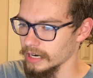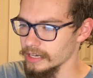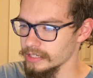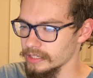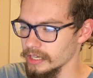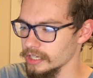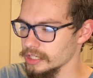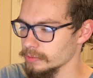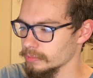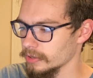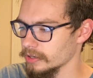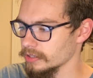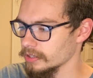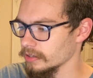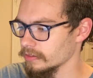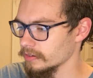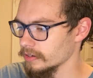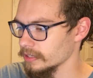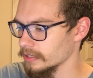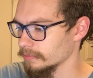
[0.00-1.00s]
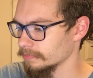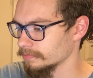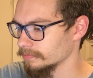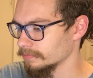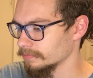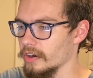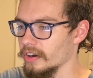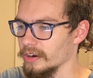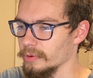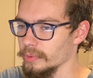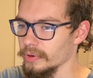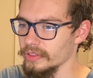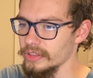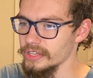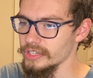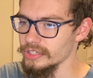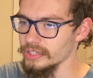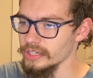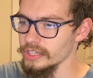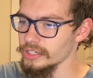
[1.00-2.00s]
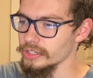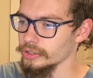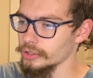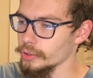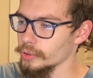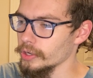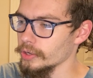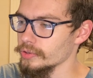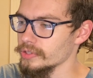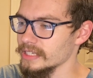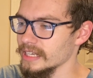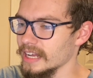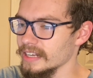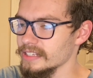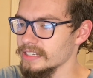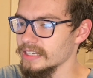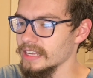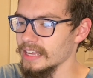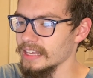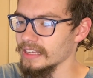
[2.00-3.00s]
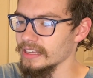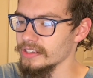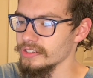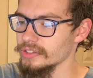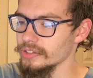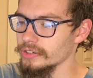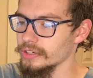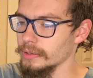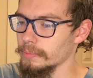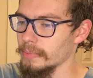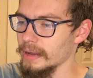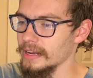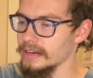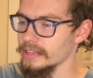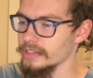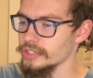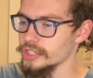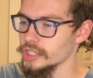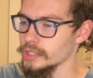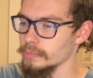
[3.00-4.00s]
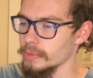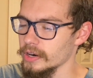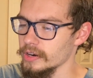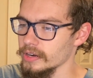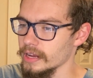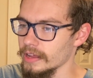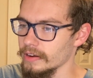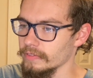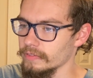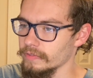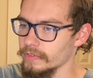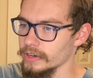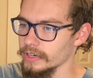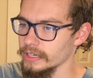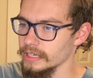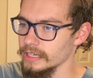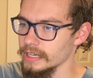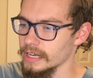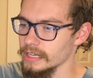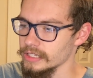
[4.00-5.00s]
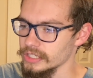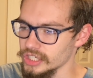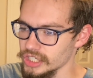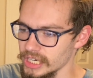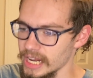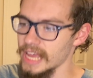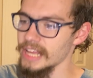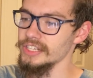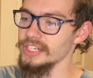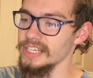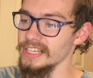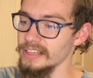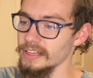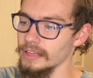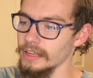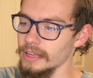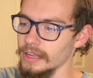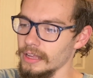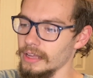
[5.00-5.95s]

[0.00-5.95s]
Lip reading: Did I say smart already? All right, well, this Logos Yantzee Gang is looking mighty smart and funky and snazzy.